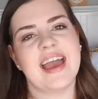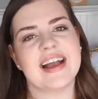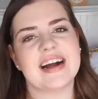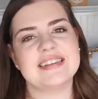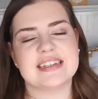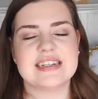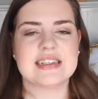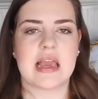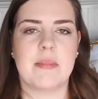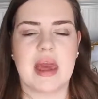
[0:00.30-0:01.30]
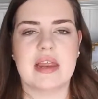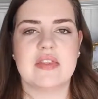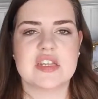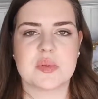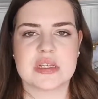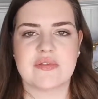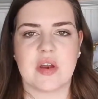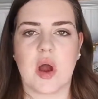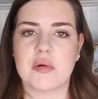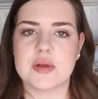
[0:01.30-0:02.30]
Hey guys, it's Kim, and in this week's
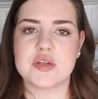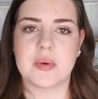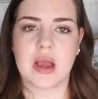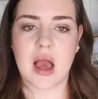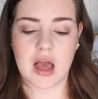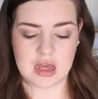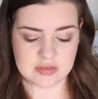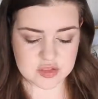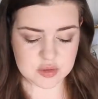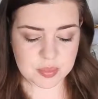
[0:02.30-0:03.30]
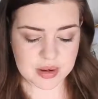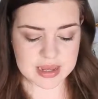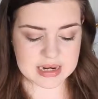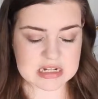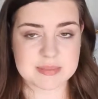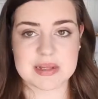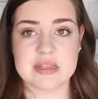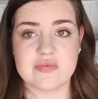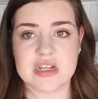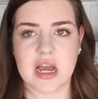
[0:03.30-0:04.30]
video I'm going to be doing a super
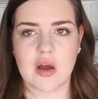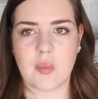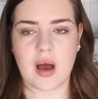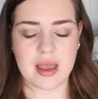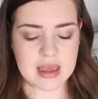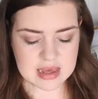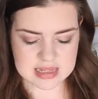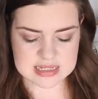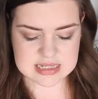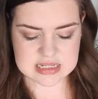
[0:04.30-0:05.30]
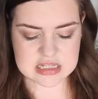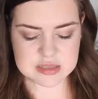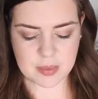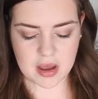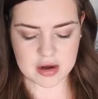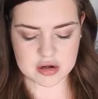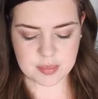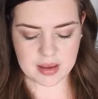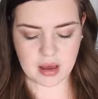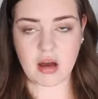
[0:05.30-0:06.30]
inexpensive DIY. This is
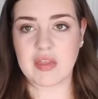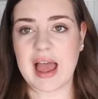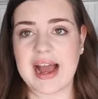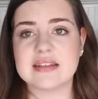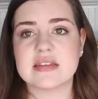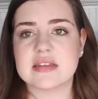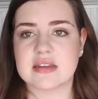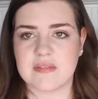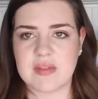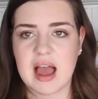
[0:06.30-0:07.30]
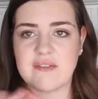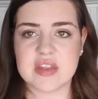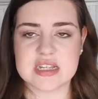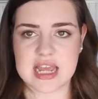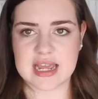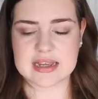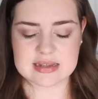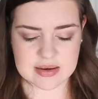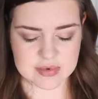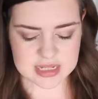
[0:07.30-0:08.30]
inspired by all the hats and stuff that have the
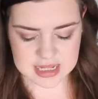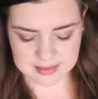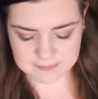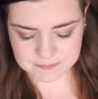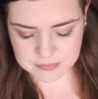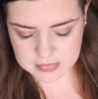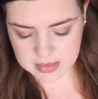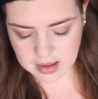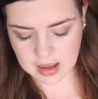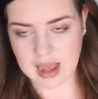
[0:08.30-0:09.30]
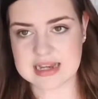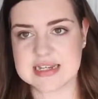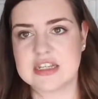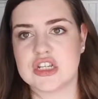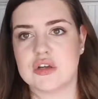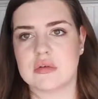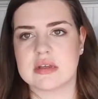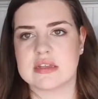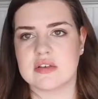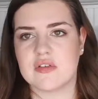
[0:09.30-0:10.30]
sayings and everything. I did two
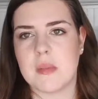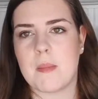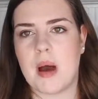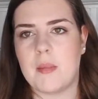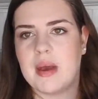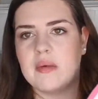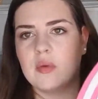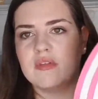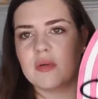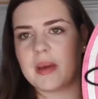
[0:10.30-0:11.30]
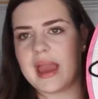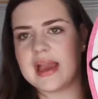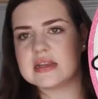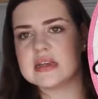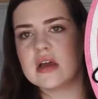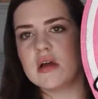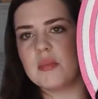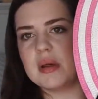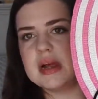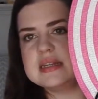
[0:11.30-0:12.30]
because these are from my mom and one from my aunt,
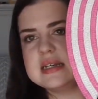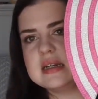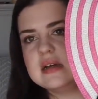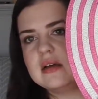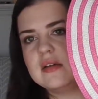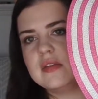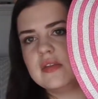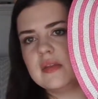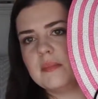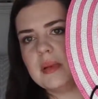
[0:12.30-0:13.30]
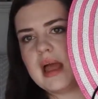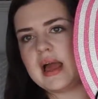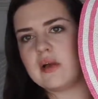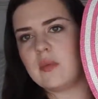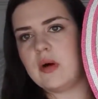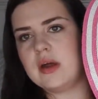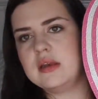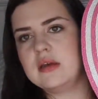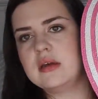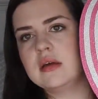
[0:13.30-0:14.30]
but I did the black
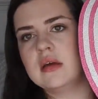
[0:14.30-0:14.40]
one.